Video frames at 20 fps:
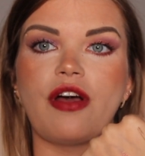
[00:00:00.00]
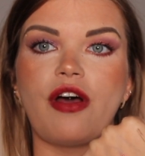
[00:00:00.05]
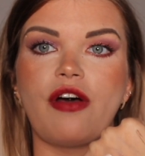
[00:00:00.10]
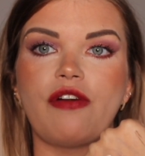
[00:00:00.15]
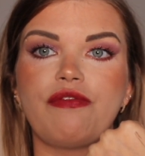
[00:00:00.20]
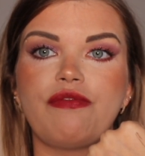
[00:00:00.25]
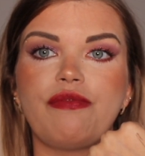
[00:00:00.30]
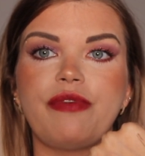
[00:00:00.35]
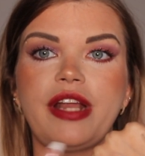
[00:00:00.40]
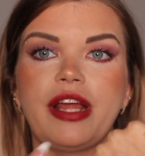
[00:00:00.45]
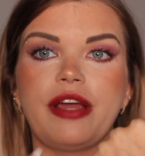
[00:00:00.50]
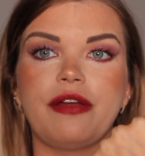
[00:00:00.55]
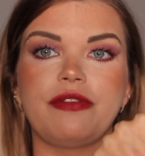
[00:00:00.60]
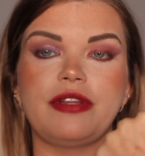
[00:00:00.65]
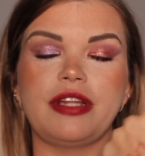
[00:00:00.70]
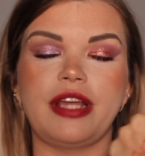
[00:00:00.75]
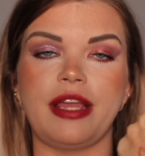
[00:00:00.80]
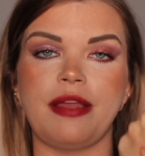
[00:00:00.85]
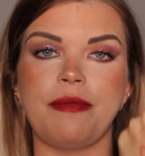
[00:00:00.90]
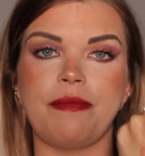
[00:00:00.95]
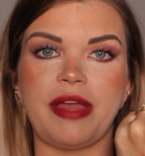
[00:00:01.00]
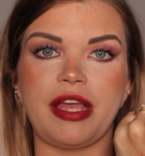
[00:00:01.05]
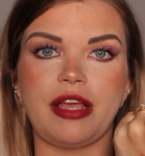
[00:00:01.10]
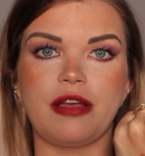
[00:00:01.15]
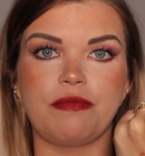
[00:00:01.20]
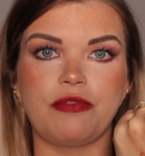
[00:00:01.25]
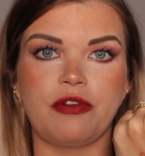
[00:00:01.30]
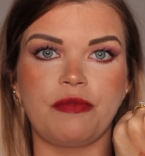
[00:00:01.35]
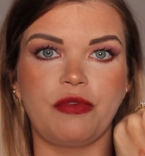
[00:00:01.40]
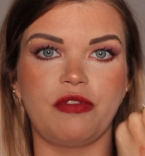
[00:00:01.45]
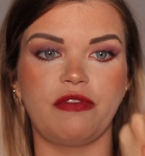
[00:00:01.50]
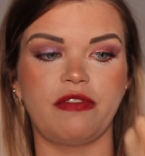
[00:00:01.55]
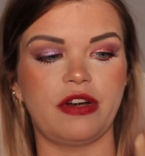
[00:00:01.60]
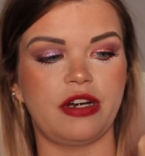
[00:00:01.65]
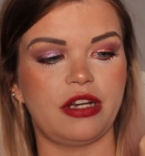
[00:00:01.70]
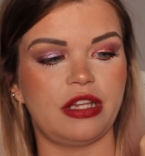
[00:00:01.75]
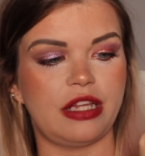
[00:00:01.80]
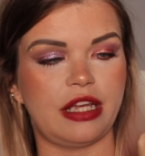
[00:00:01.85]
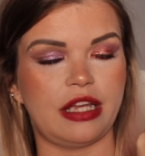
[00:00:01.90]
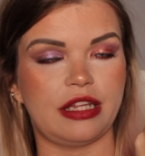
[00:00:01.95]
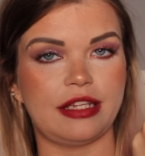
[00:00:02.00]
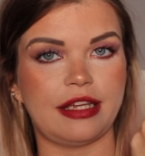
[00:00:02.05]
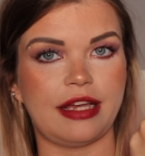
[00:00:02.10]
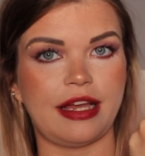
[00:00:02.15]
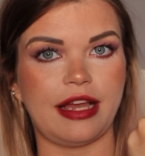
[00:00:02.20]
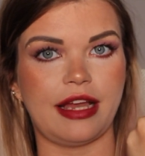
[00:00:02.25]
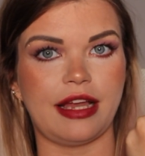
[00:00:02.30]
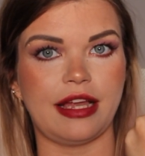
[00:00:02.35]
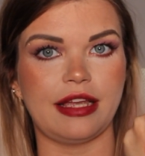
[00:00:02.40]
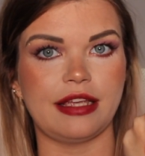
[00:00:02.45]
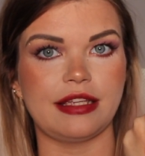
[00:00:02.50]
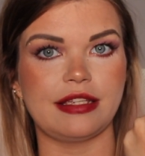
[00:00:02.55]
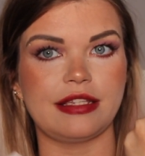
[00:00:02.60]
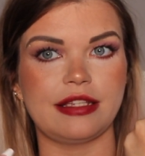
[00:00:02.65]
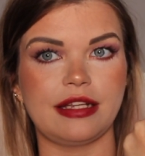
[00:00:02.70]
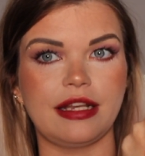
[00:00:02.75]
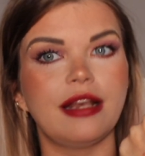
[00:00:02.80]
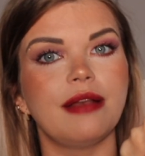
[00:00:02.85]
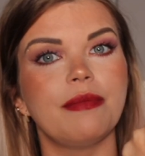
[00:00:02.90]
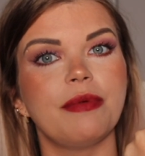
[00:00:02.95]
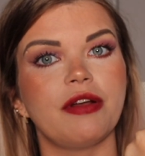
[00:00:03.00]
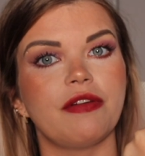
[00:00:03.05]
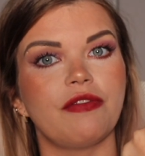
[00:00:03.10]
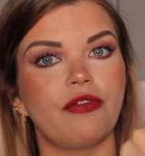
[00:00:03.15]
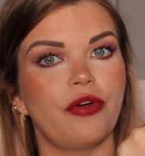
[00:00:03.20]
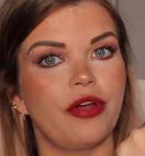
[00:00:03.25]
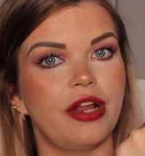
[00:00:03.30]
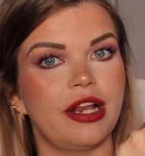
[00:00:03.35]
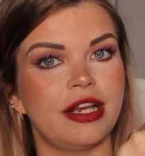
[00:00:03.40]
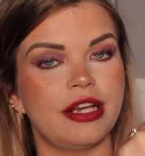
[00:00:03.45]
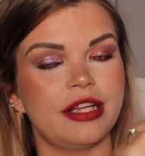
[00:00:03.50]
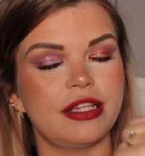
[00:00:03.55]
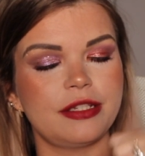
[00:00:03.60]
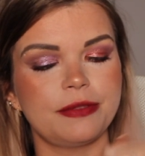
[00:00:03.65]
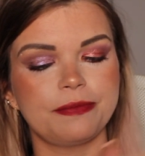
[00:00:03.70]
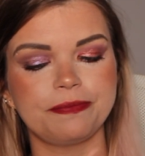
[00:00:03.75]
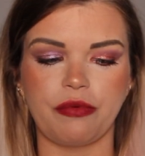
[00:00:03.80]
off without a makeup remover that has a little bit of oil in it.